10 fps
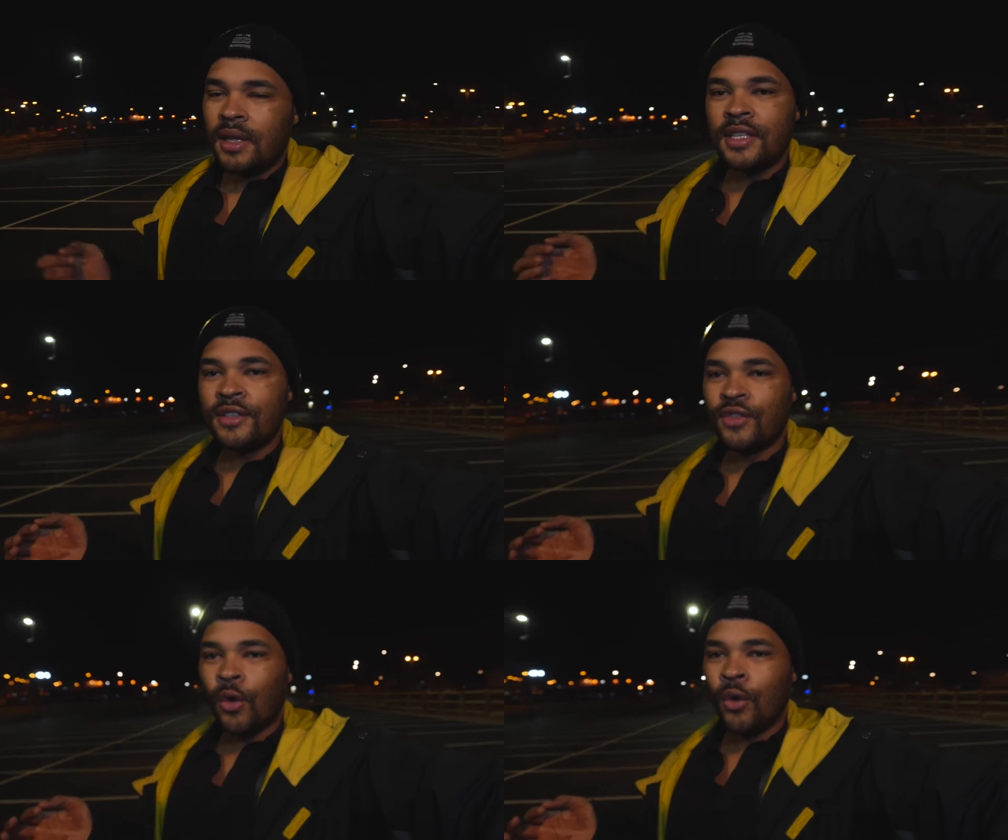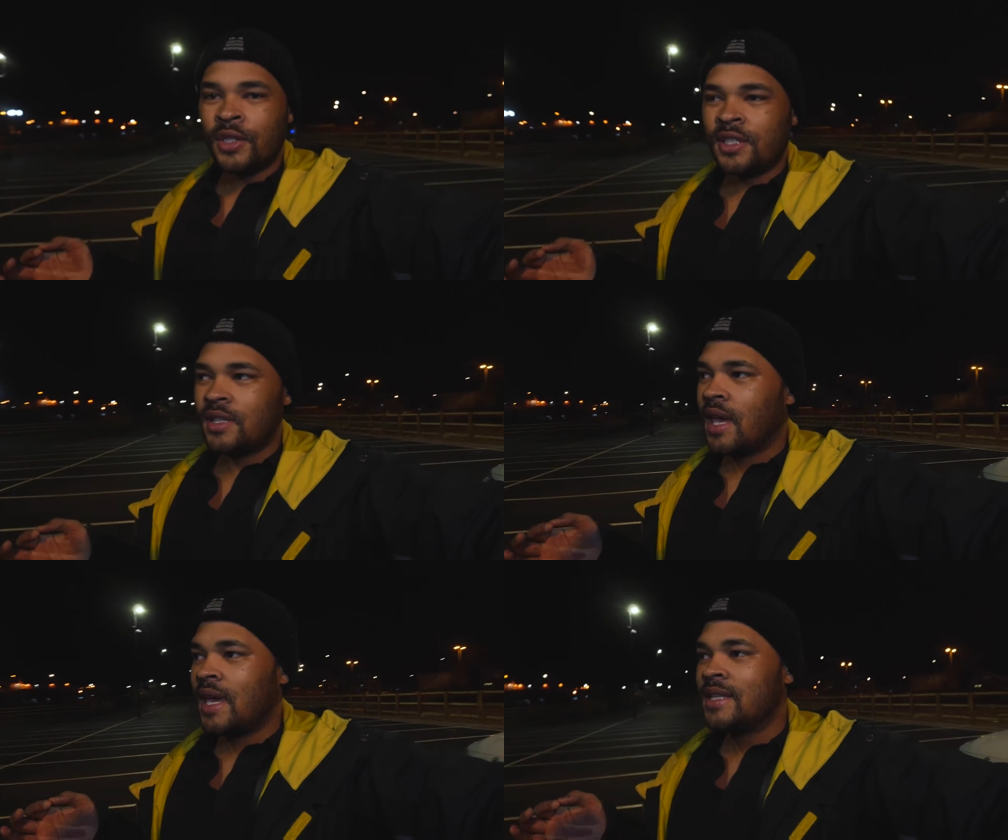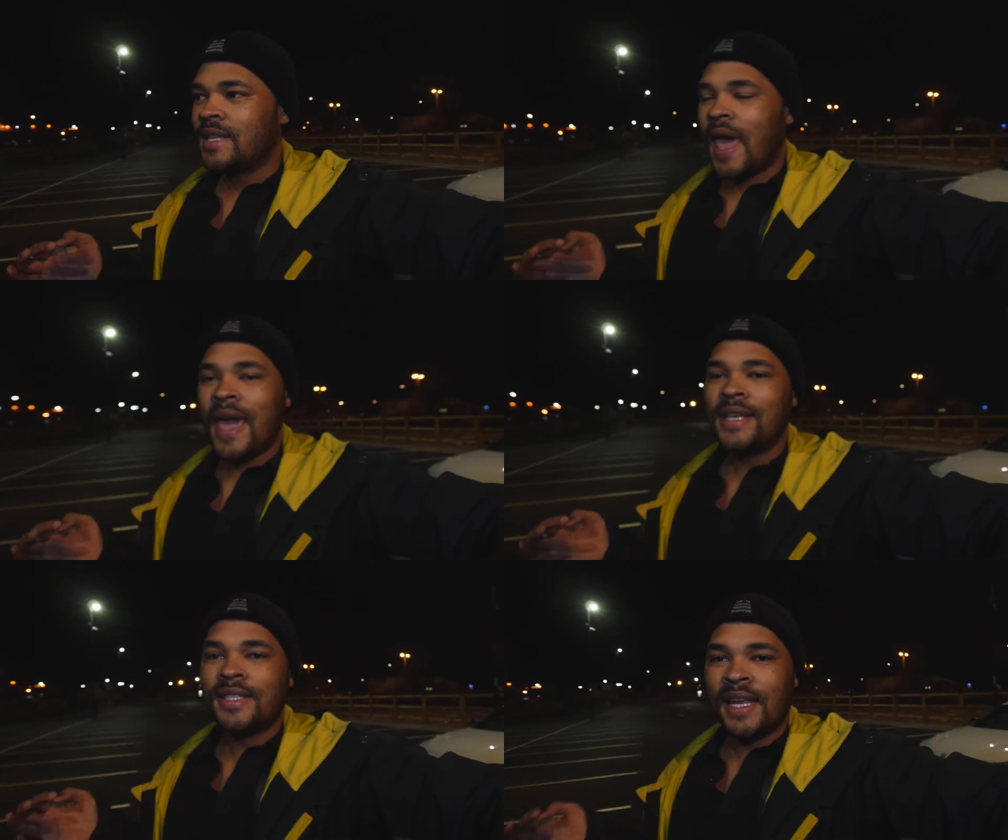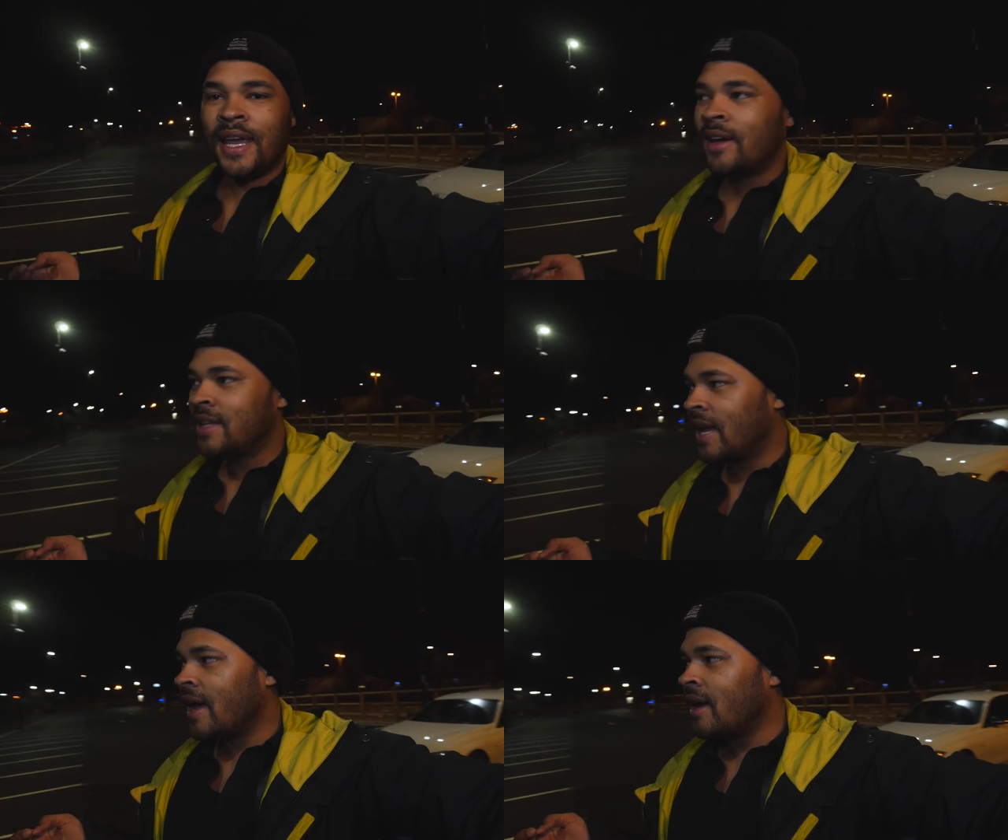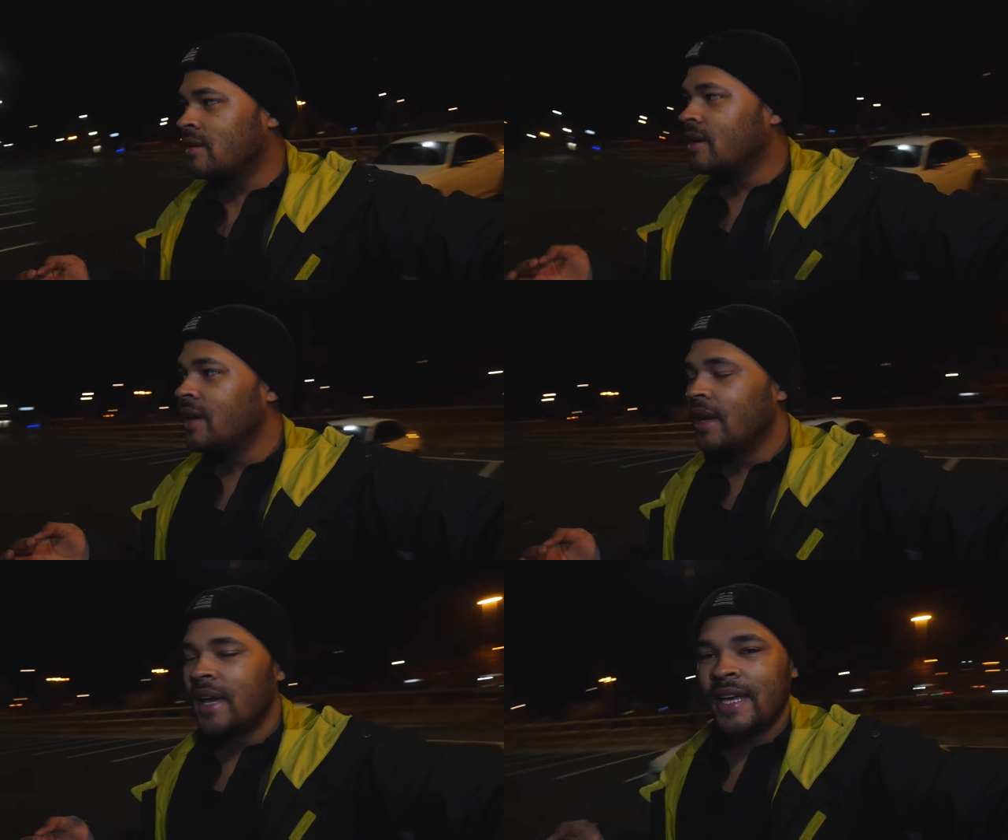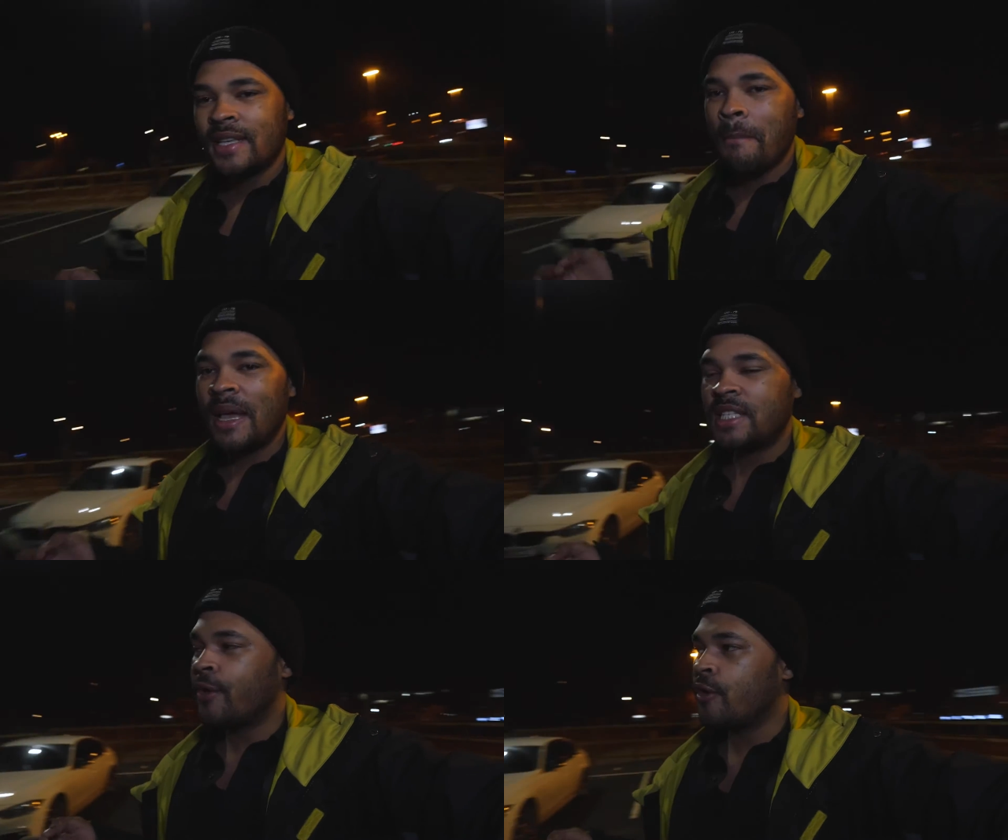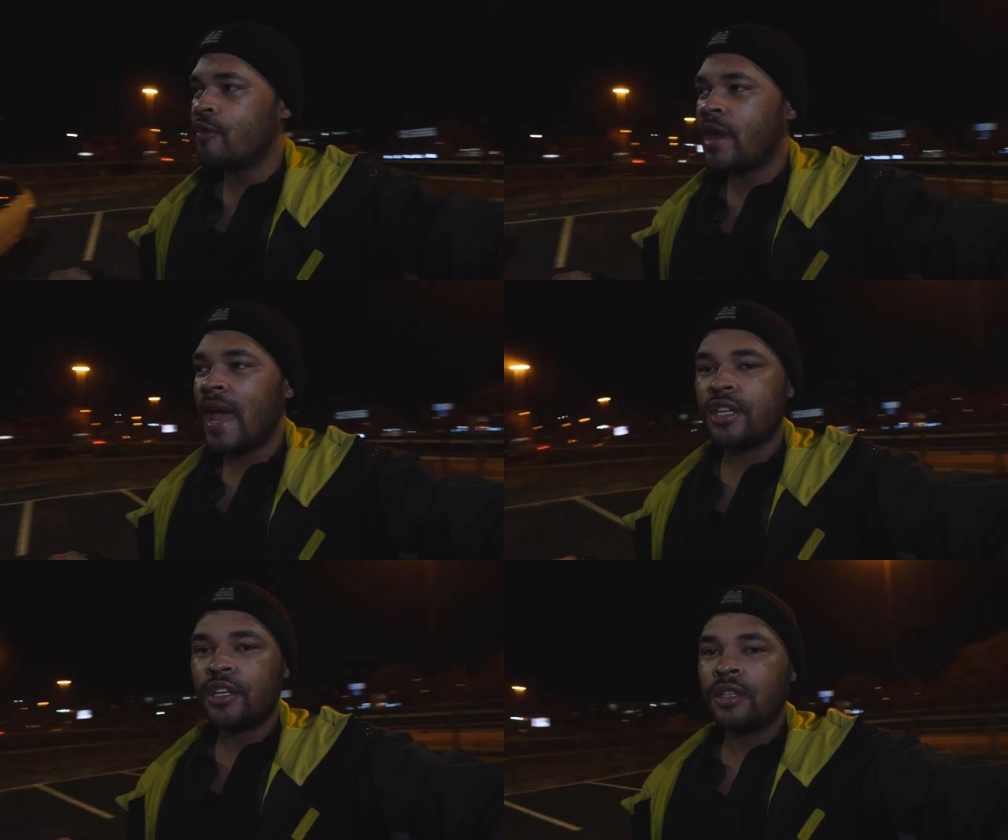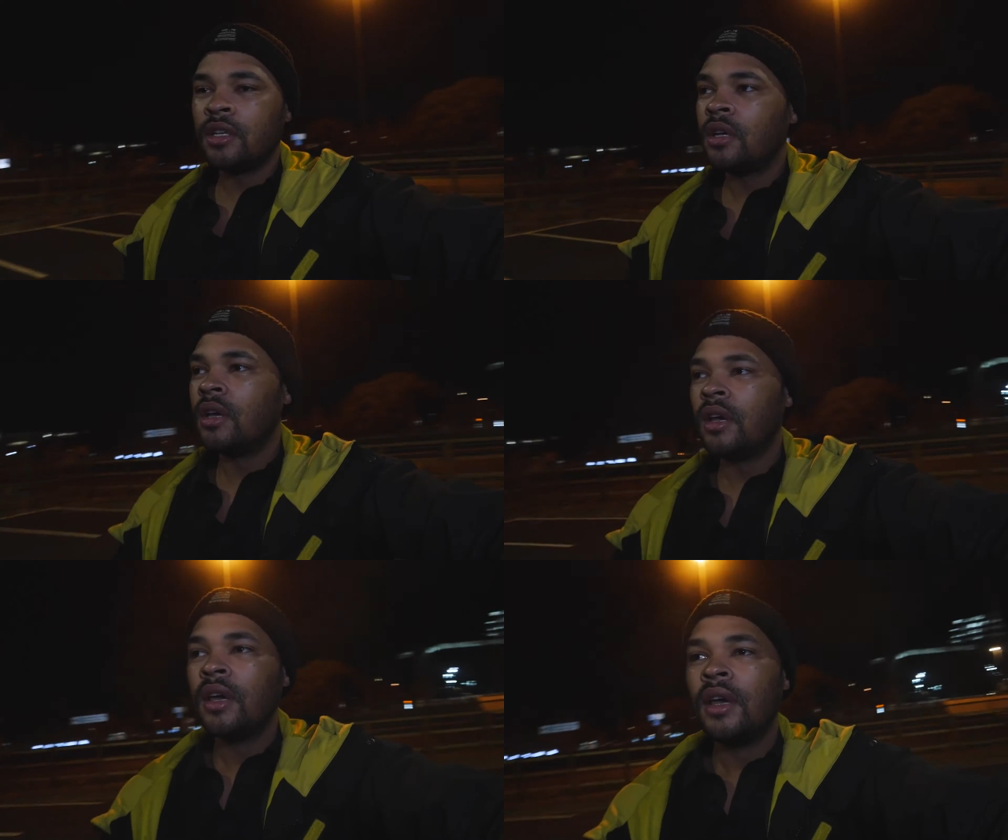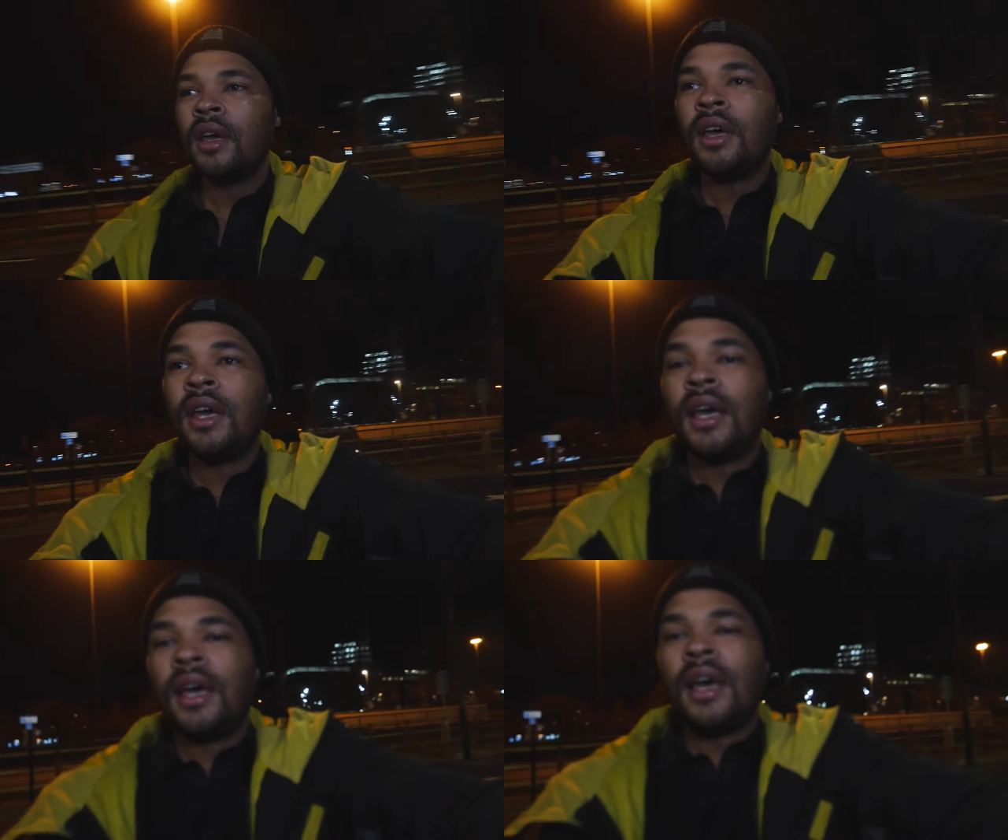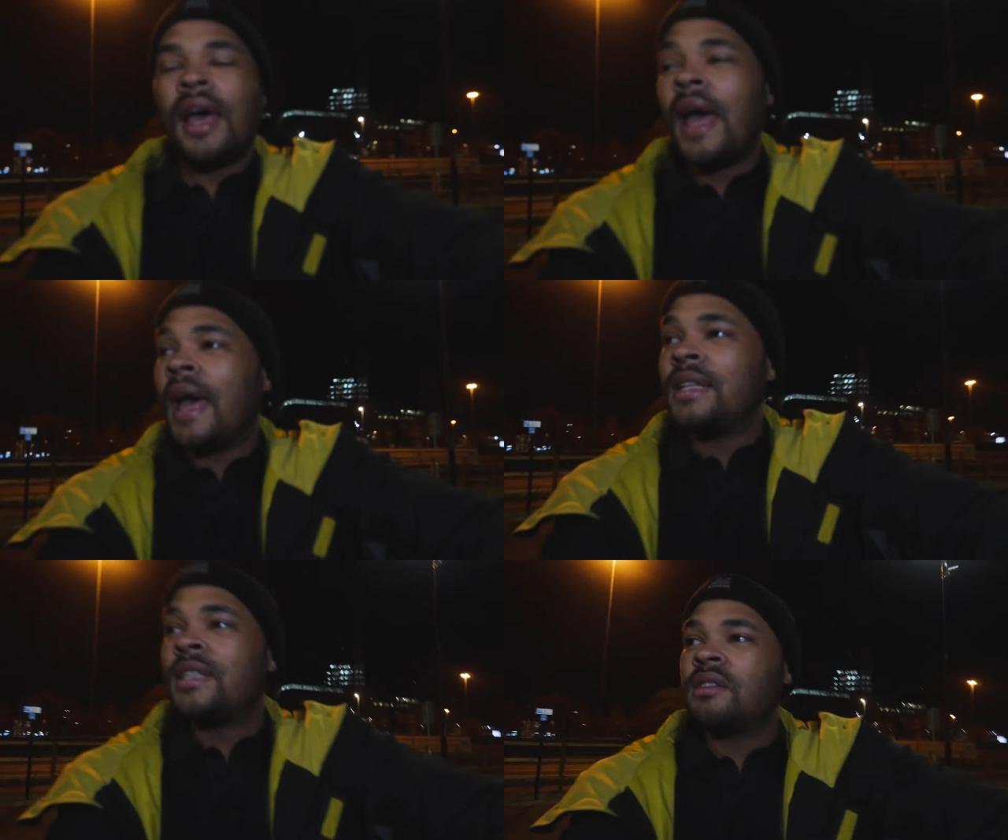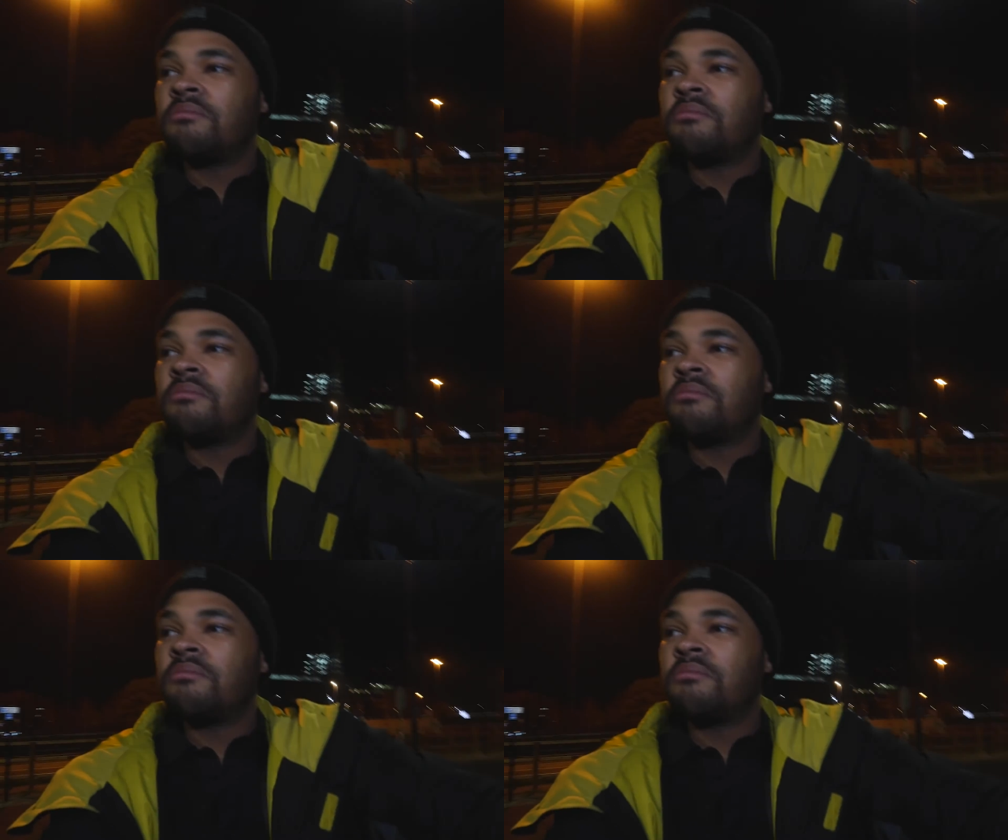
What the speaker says: This, of course, is a silly idea. It's a massive overreaction, and